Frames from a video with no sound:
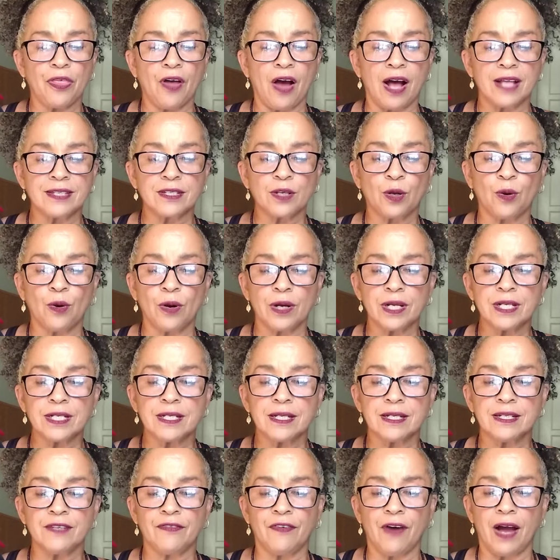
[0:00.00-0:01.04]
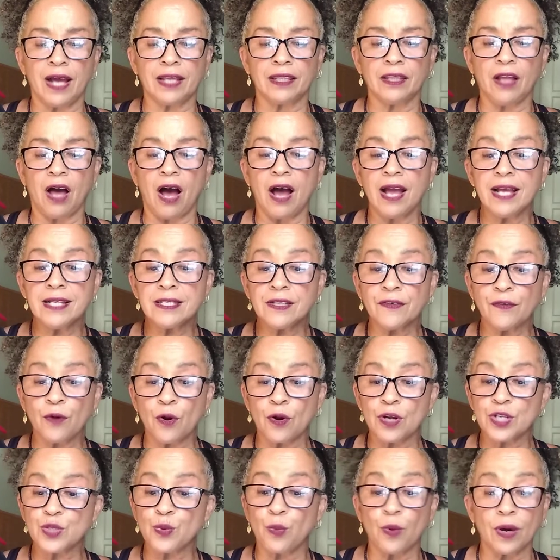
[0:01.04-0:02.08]
thoughts according to divine law is, of
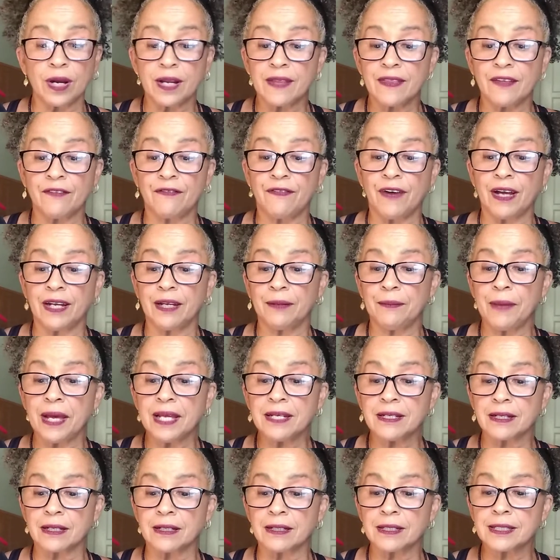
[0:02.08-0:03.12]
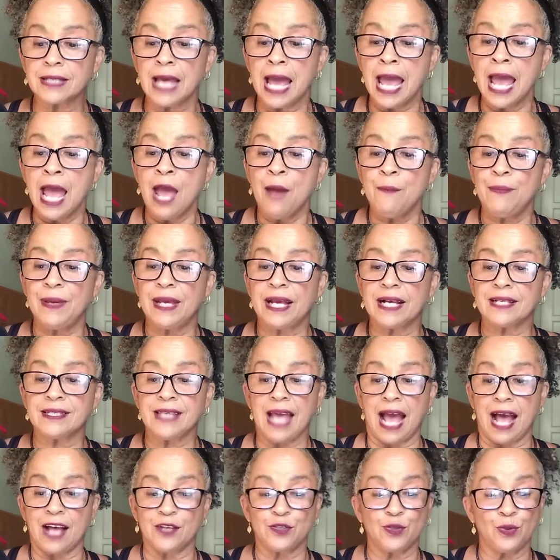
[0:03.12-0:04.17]
course, one of the fundamentals because,
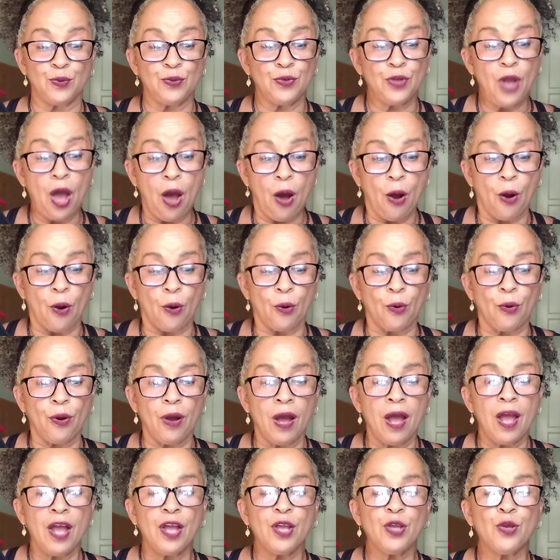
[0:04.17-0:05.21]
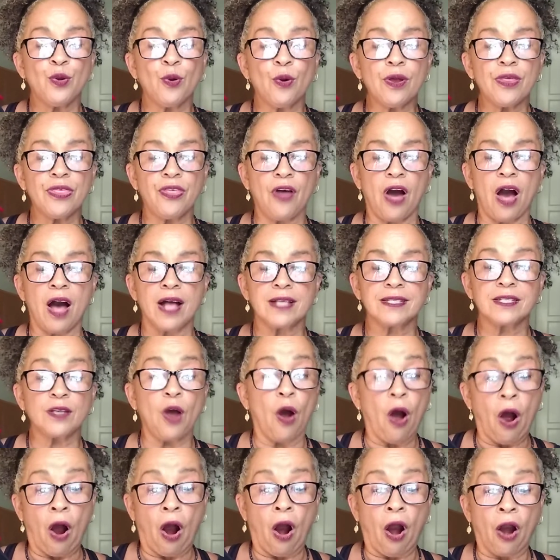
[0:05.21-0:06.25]
as you know, your thoughts
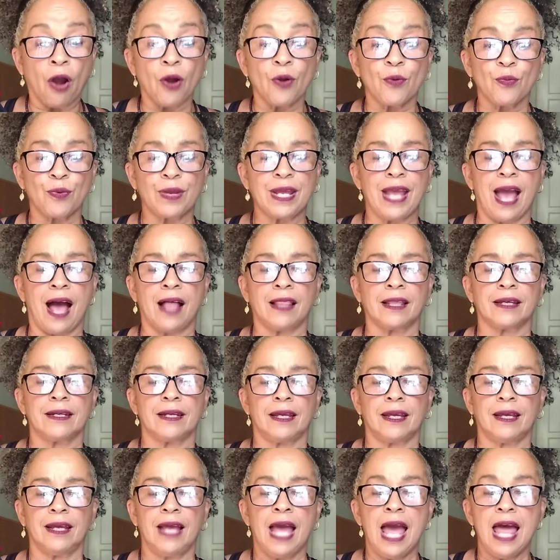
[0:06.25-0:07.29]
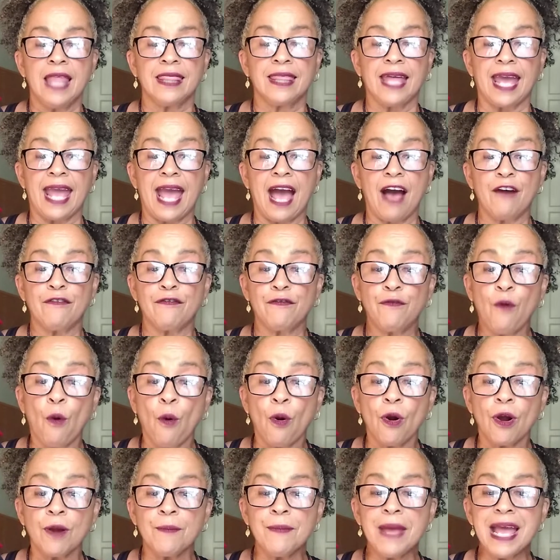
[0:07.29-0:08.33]
are reality. They have
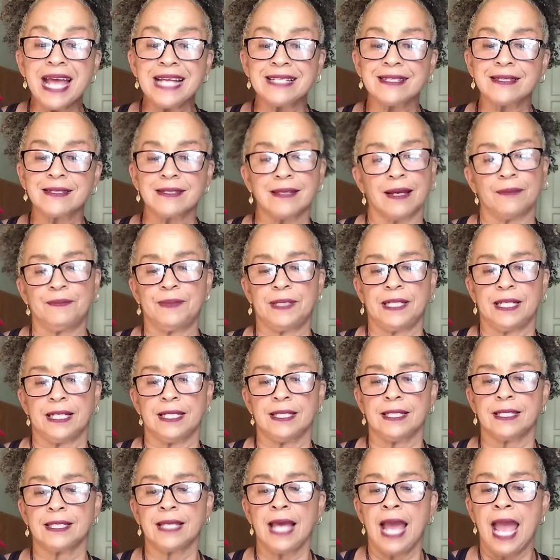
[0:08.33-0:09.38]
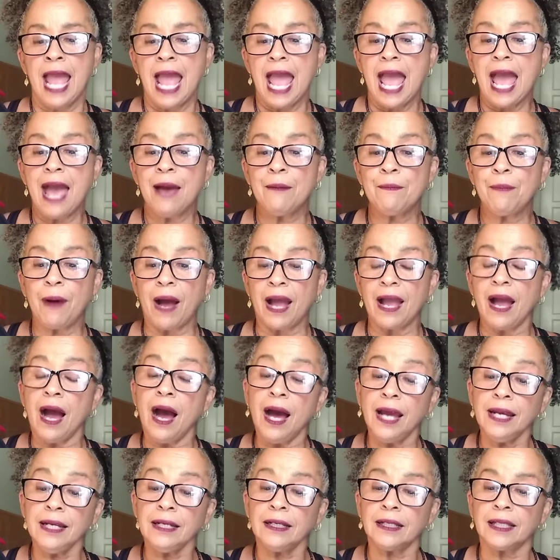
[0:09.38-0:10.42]
form and substance. And by
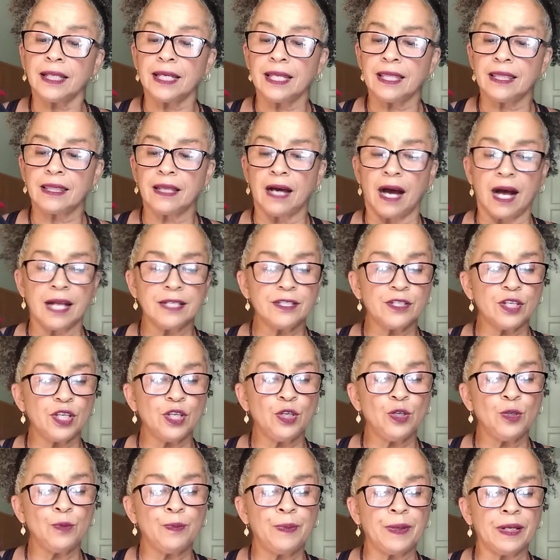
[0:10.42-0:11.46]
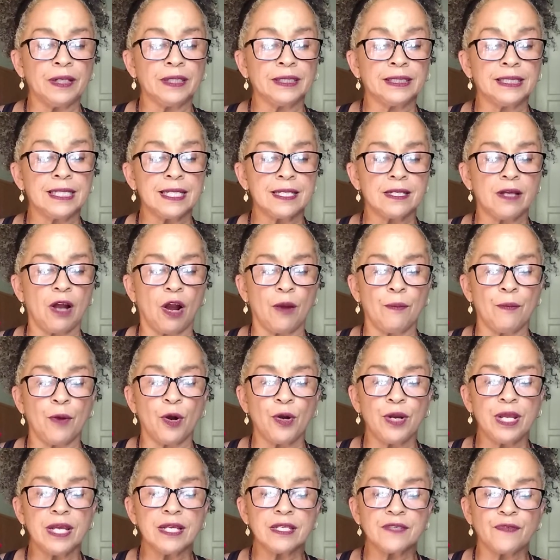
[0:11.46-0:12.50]
unclean thoughts, you build
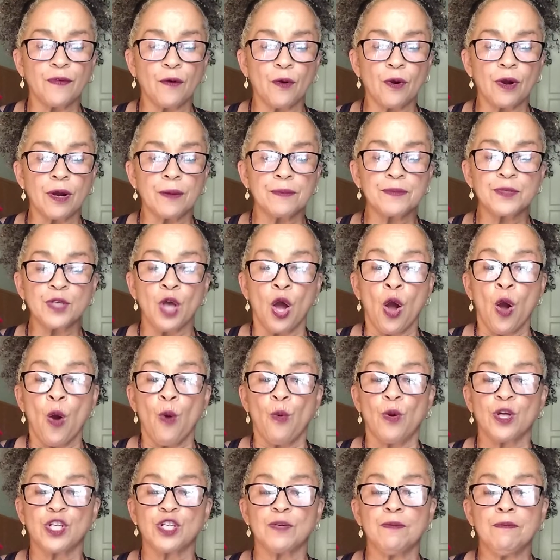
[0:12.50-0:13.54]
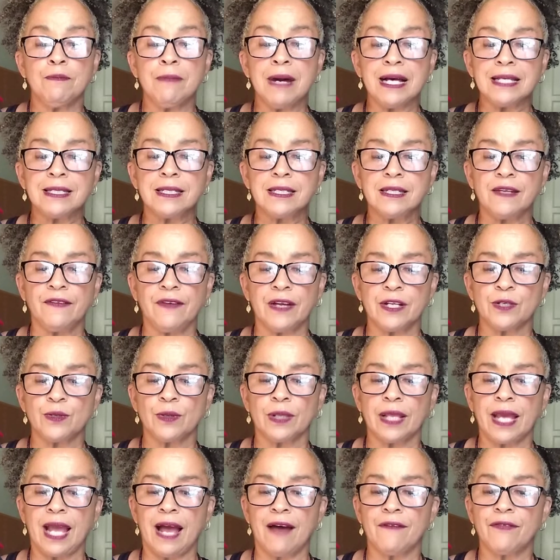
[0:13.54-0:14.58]
disharmonious forms which must
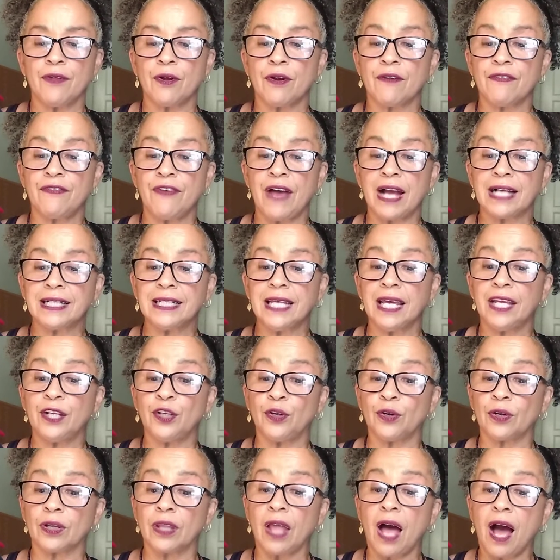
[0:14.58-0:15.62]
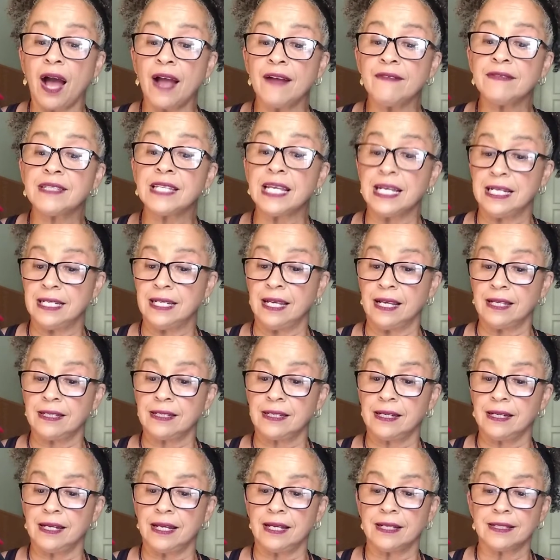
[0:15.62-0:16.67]
eventually have their effect in your lives and
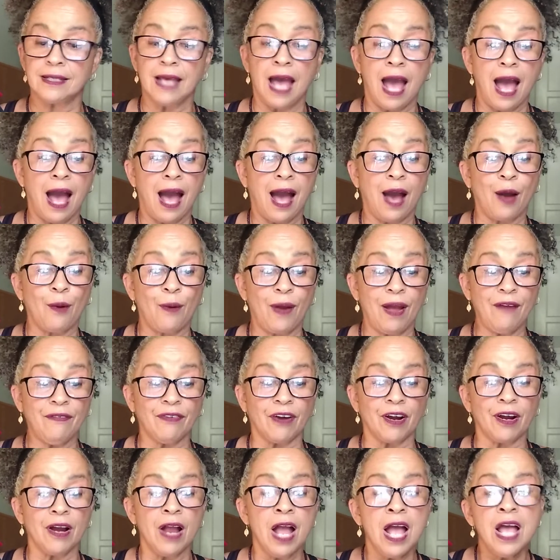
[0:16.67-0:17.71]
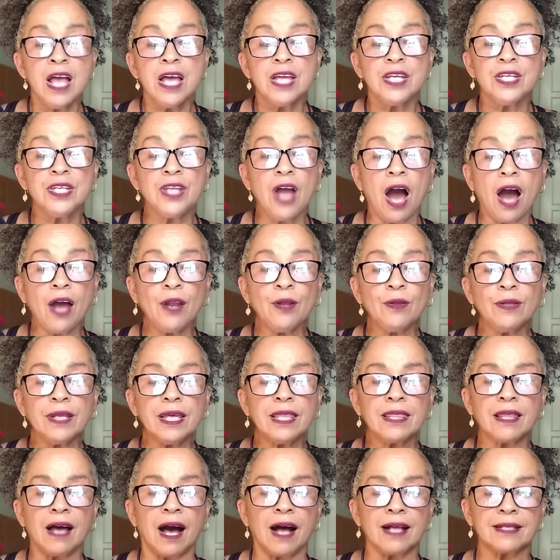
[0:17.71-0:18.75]
destinies. However, not
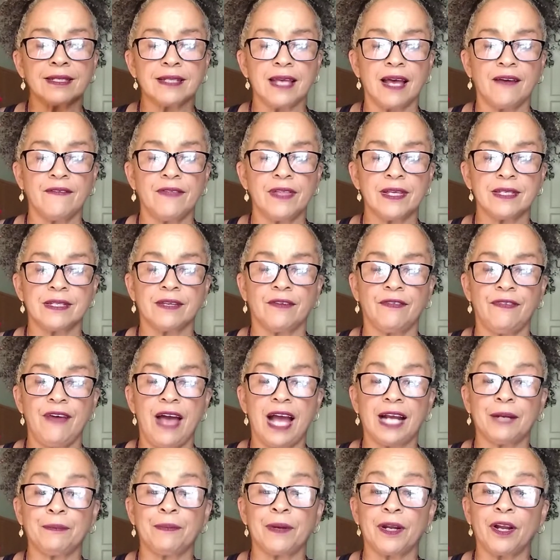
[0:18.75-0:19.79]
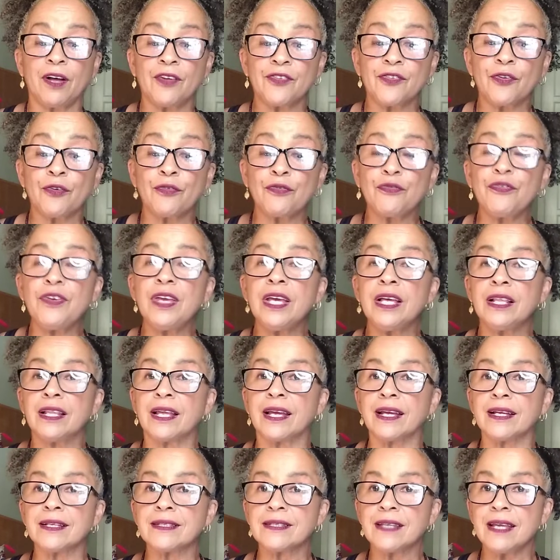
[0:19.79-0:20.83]
only thoughts have this effect, but also
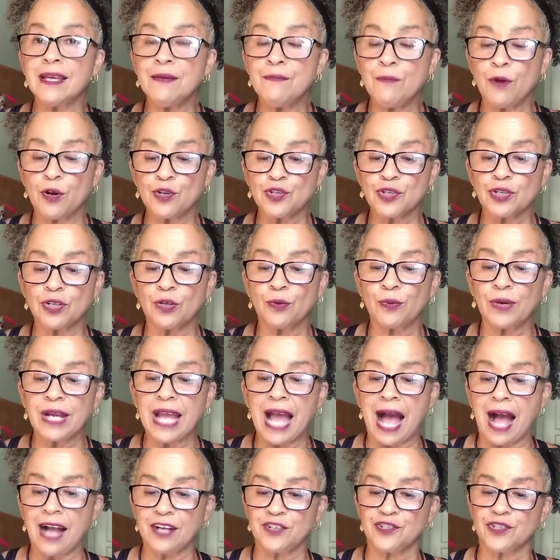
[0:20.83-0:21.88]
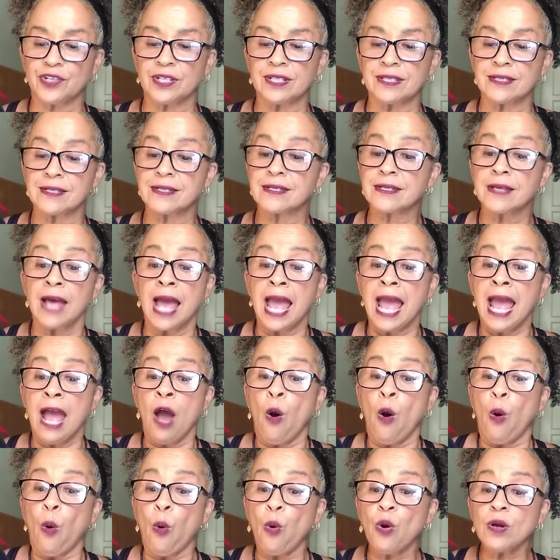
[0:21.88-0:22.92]
feelings, emotional reactions,
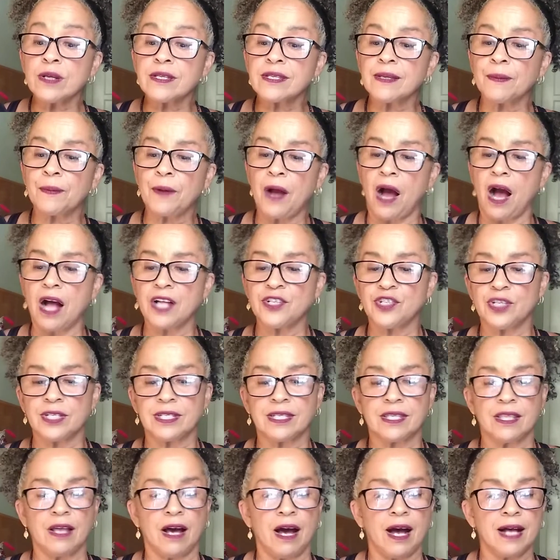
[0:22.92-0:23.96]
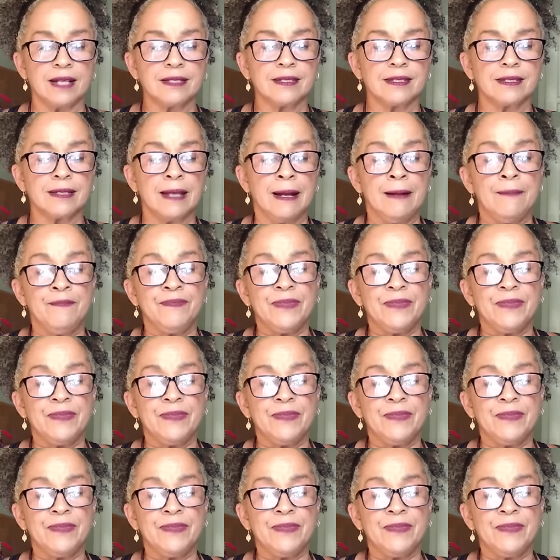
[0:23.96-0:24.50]
or subconscious thoughts.